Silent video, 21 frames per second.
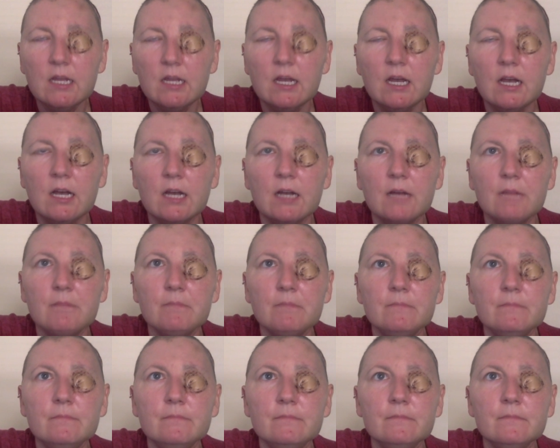
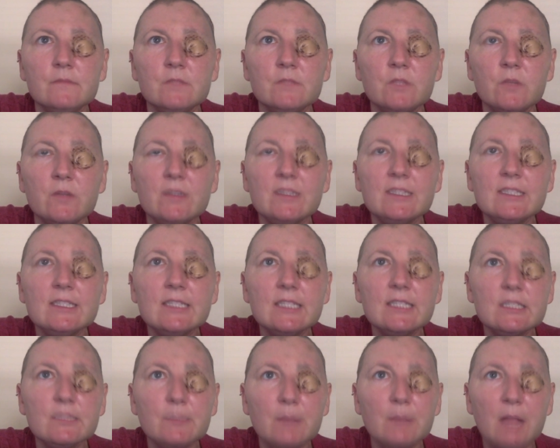So it's
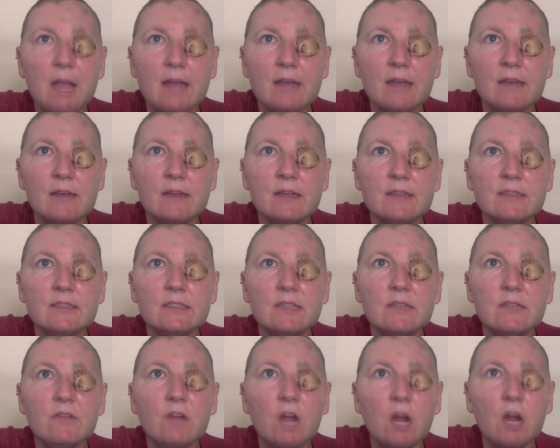cisplatin instead
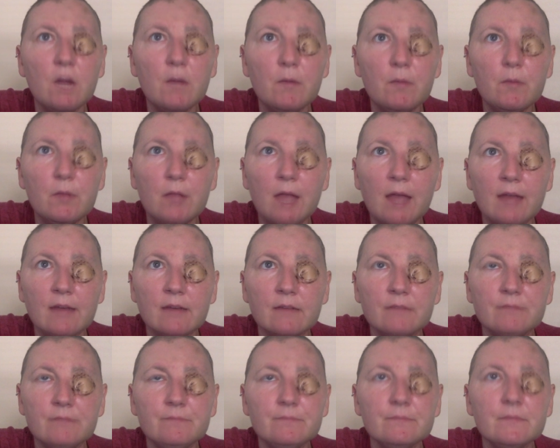of
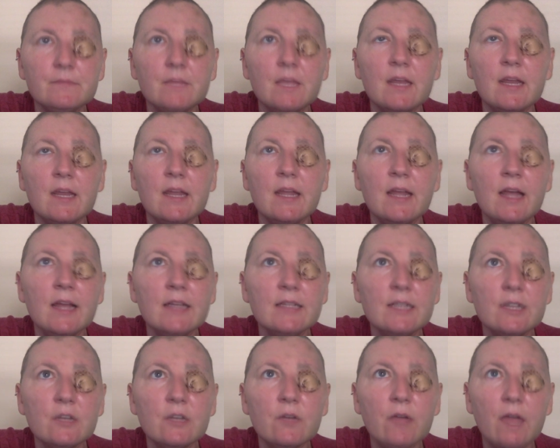carboplatin. And I
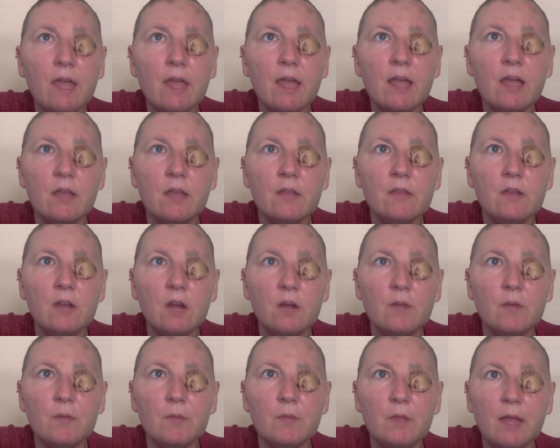did okay on the
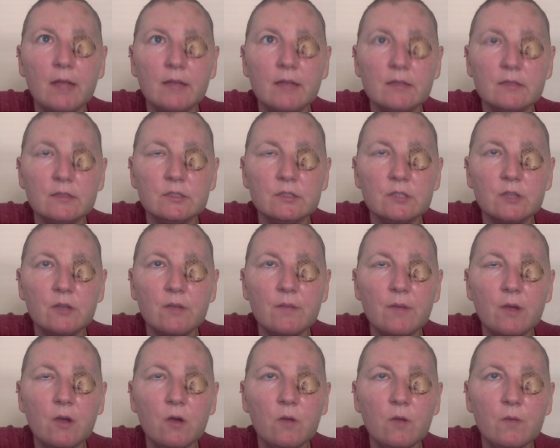carboplatin, so I'm
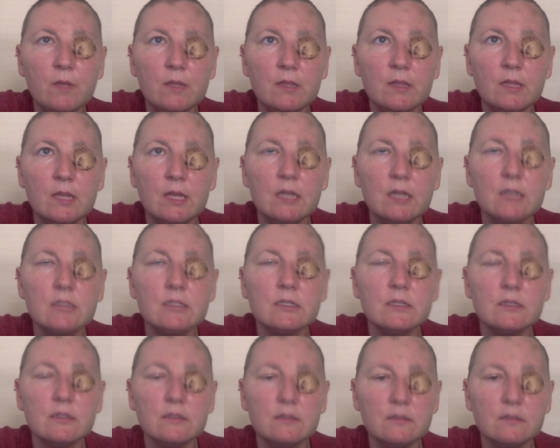hoping that
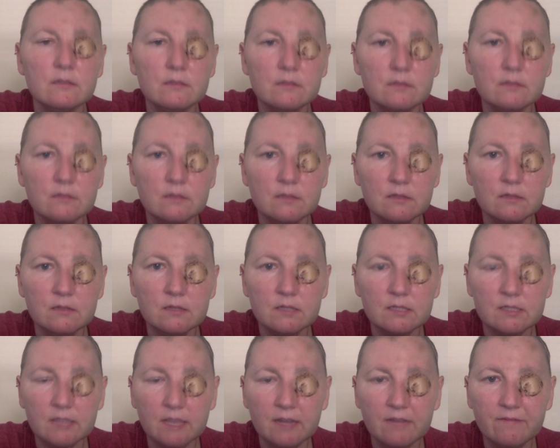the
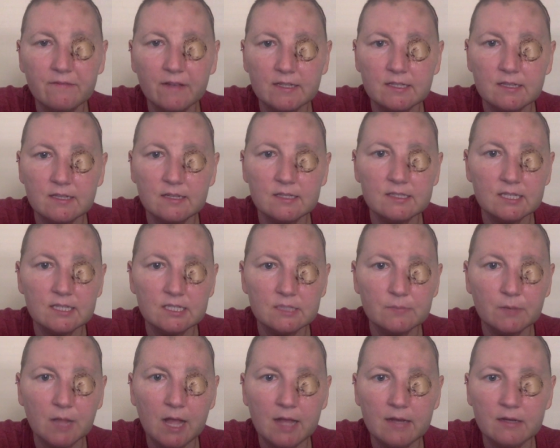side effects of the
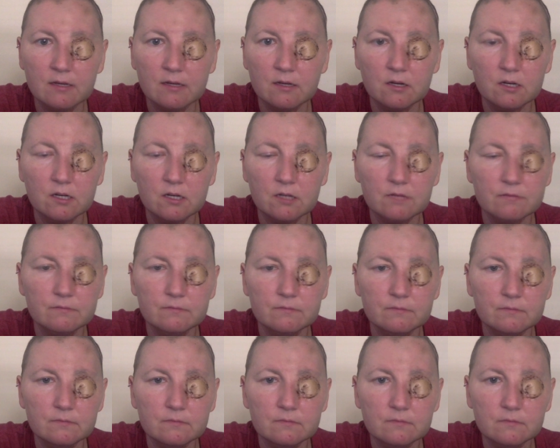cisplatin are
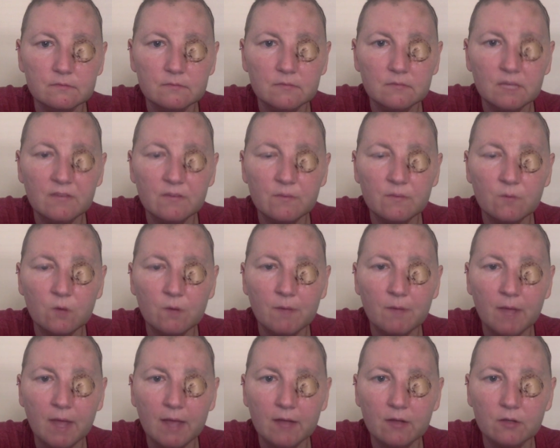even more
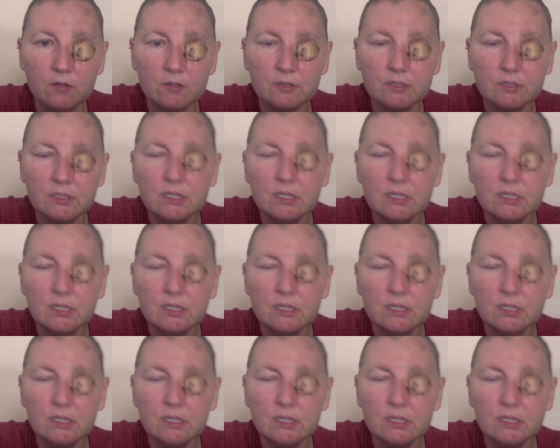mild.